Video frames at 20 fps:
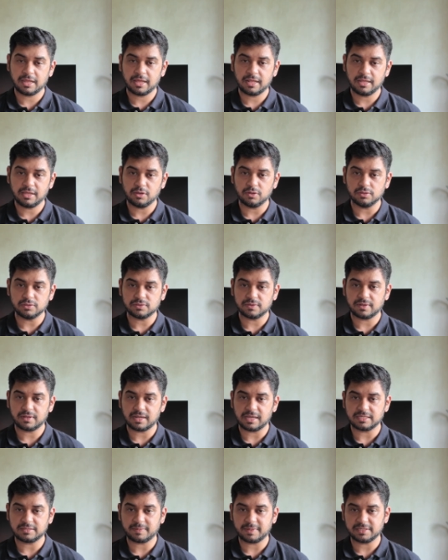really
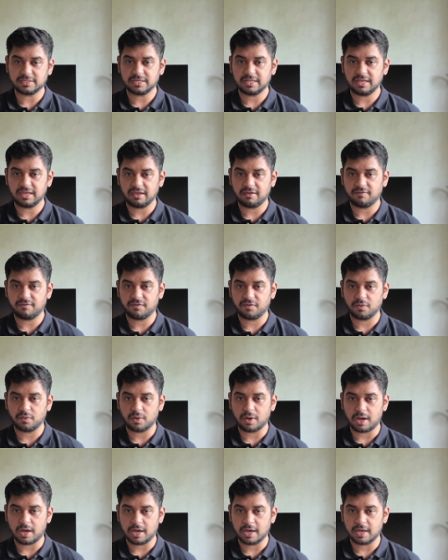useful, especially if
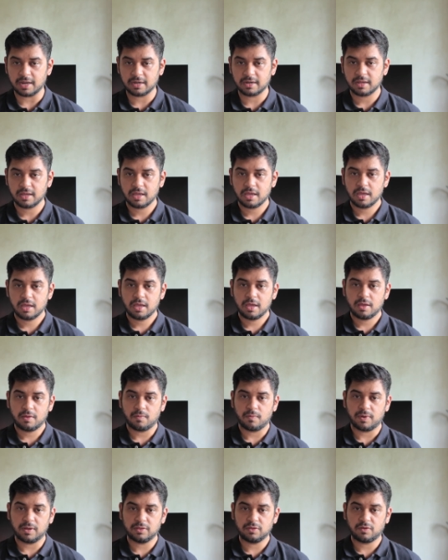you are
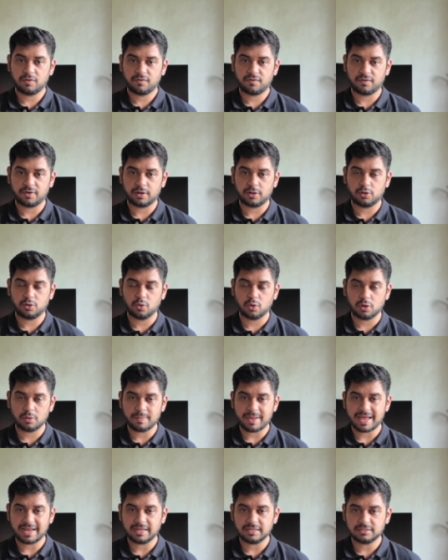one of our tour
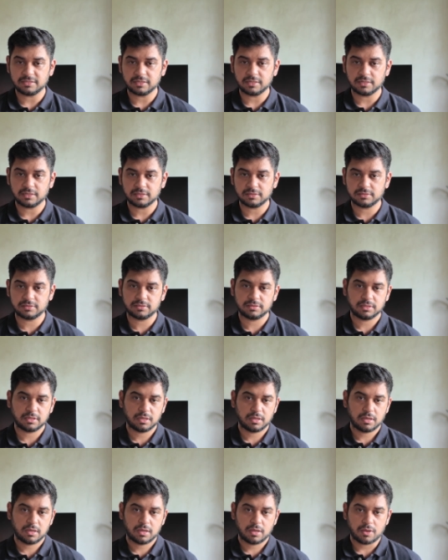managers
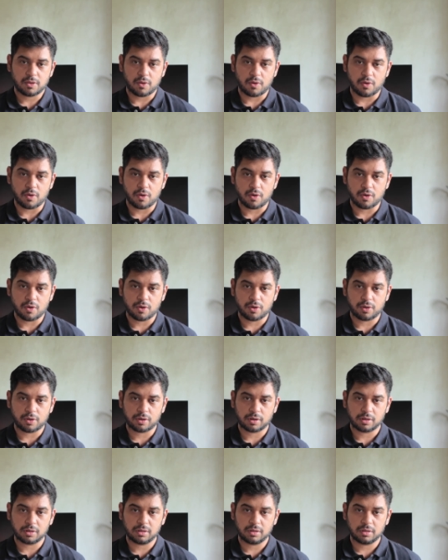
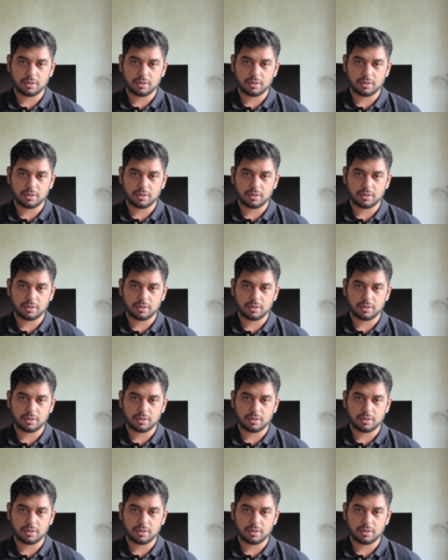or